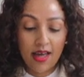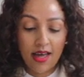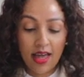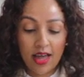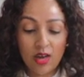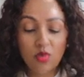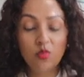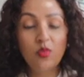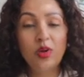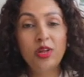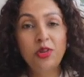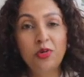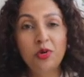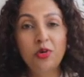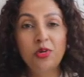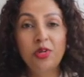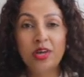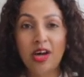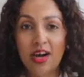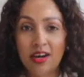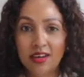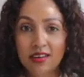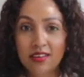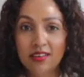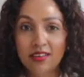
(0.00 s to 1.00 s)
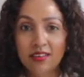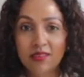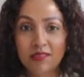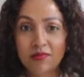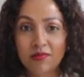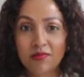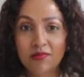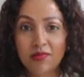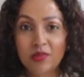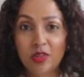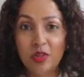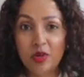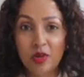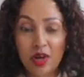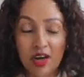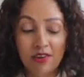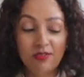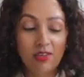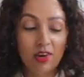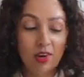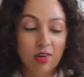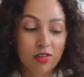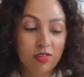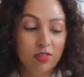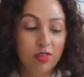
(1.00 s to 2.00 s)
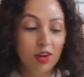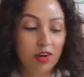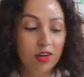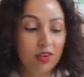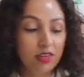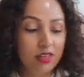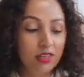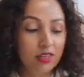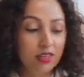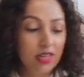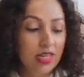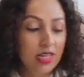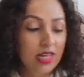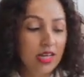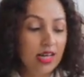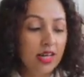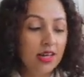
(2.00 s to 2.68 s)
And when you're young, you have a lot to learn.